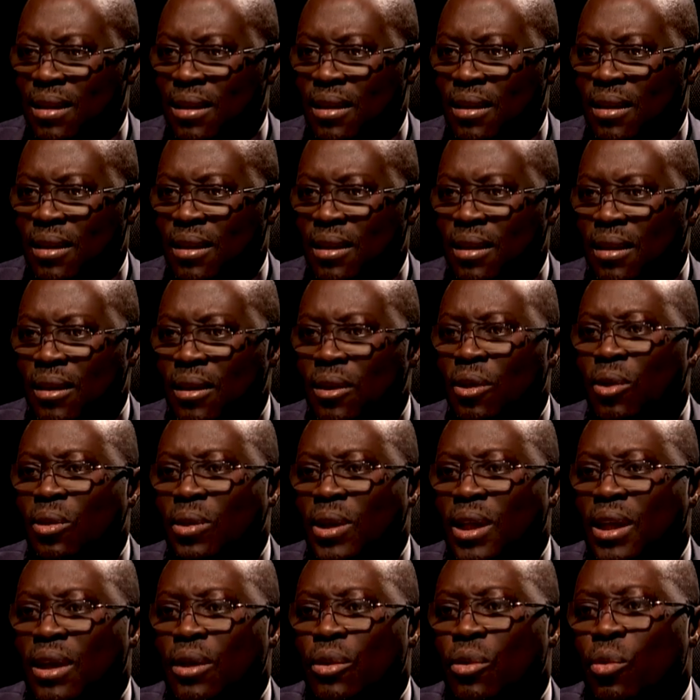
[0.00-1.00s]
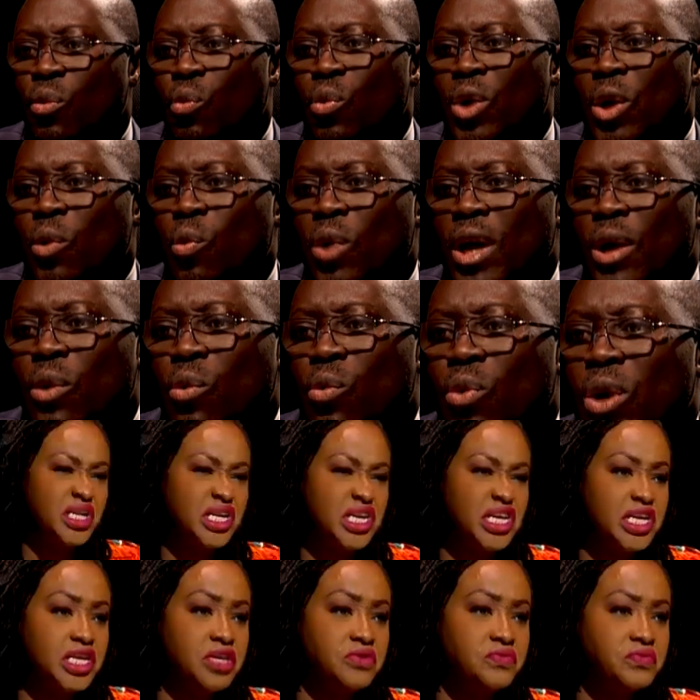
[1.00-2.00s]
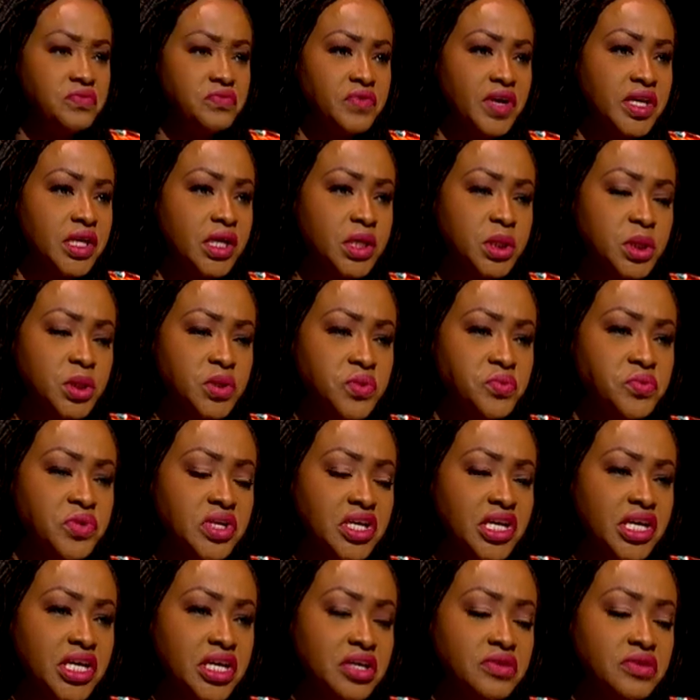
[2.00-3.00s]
Yeah, look, the accounting tax relief, financial relief.